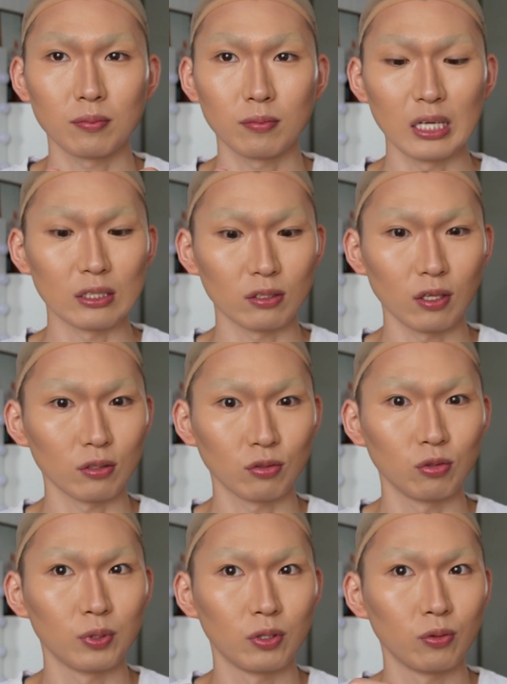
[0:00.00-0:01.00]
it's not
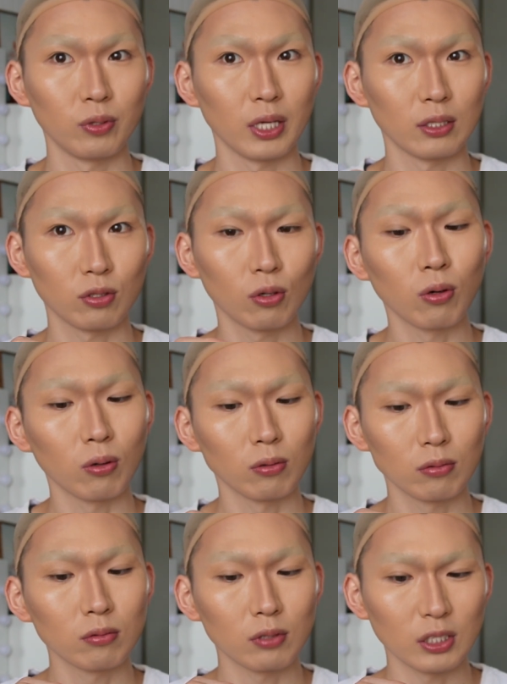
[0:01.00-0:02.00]
super dewy at all.
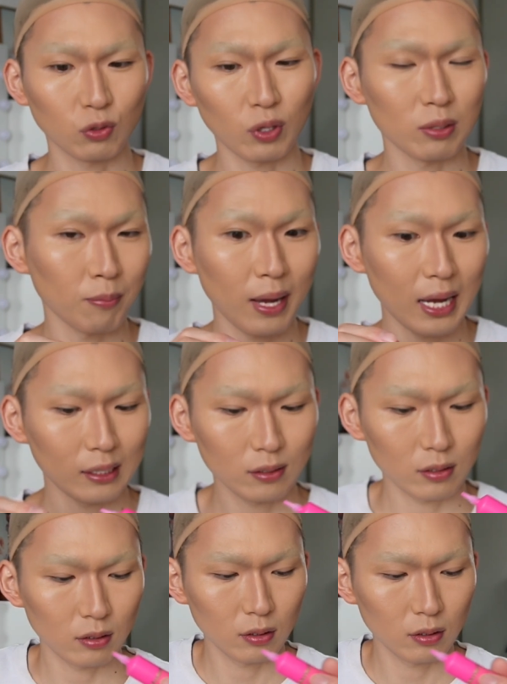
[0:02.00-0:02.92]
It's quite matte.